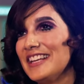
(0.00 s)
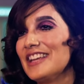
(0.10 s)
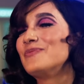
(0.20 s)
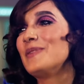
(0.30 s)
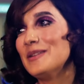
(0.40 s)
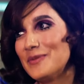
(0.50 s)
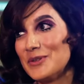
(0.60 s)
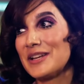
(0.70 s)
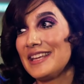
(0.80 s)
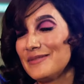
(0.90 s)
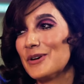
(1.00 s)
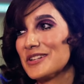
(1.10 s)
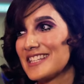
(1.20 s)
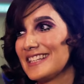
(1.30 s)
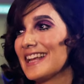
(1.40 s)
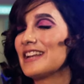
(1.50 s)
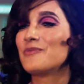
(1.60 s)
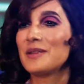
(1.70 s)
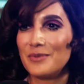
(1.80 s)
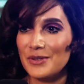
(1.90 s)
if people keep watching and if
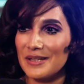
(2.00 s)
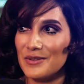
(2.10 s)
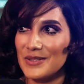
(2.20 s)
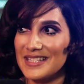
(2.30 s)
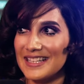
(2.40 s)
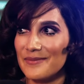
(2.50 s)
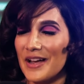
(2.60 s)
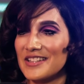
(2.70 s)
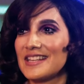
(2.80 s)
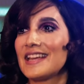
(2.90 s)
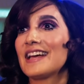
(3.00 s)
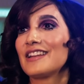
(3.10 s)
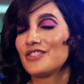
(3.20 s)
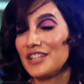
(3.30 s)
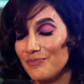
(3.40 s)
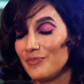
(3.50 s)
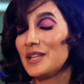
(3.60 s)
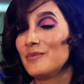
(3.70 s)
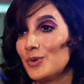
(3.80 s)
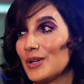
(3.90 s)
people keep tweeting about it and if
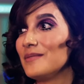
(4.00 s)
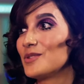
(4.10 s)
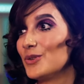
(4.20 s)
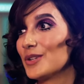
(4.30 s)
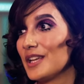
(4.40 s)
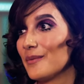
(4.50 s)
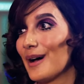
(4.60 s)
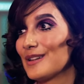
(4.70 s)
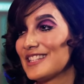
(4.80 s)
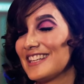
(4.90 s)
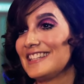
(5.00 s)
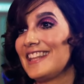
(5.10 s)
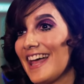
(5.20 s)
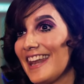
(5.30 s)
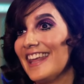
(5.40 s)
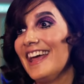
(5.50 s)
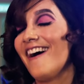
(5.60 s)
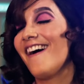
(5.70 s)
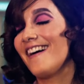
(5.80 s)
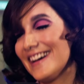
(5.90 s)
people keep talking about it, then
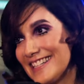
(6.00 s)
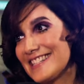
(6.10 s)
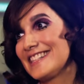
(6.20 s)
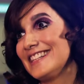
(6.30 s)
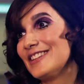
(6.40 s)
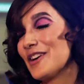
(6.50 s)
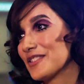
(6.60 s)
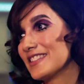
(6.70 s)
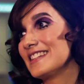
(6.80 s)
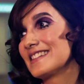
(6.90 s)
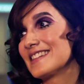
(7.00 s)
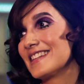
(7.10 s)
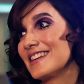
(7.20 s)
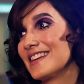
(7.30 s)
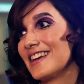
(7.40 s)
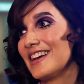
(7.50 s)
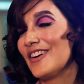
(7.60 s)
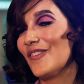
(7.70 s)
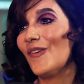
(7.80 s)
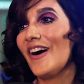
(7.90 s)
I see no reason
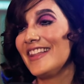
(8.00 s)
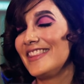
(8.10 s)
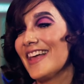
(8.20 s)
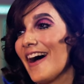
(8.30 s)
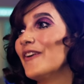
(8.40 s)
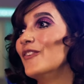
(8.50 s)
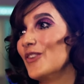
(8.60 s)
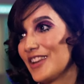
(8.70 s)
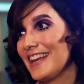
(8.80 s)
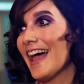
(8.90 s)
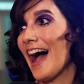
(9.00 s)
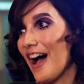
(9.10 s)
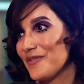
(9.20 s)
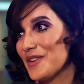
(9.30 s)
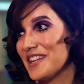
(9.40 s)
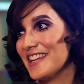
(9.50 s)
why that wouldn't happen.